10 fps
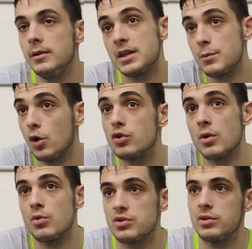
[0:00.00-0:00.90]
just because I
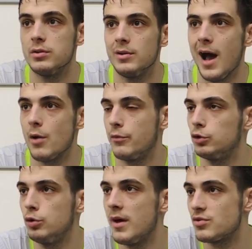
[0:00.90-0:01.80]
was out for
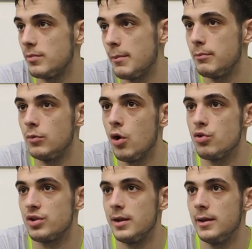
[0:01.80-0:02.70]
2 months with my
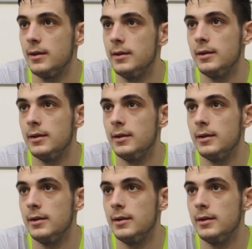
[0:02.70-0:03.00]
nose, and